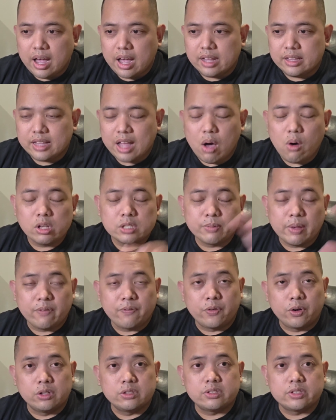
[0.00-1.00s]
That was my
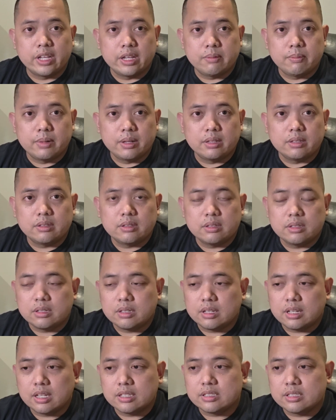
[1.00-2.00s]
first statement.
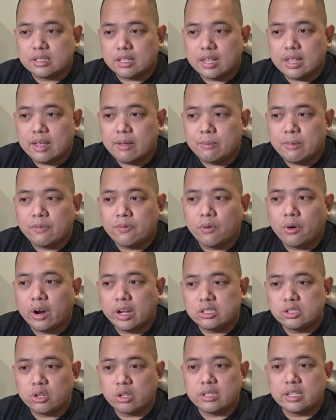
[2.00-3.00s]
Because before I
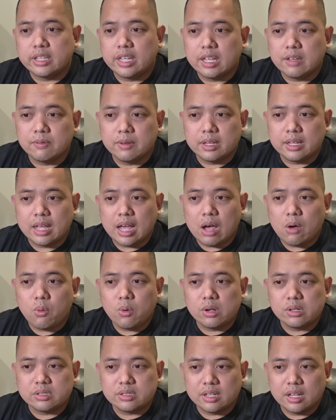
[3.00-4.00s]
joined the Navy, I
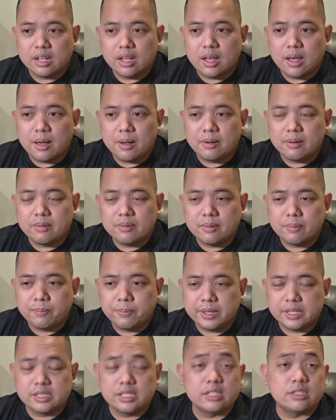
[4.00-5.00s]
was a
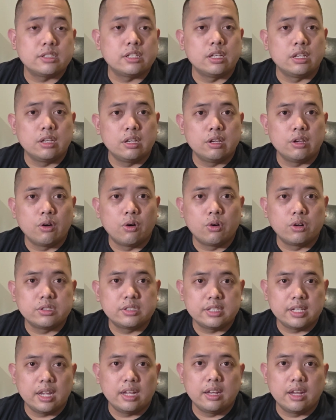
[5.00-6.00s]
PCT or
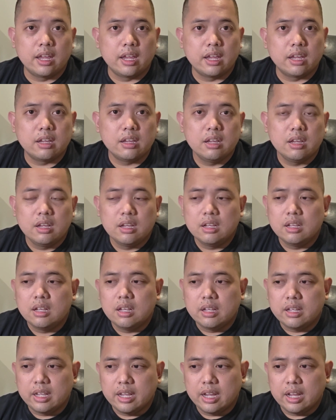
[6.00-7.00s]
CNA
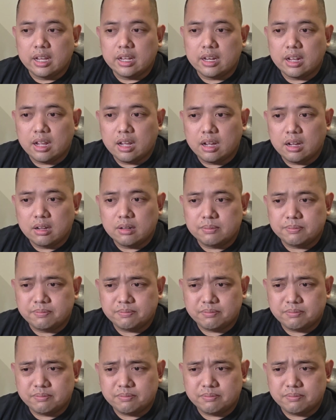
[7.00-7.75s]
in a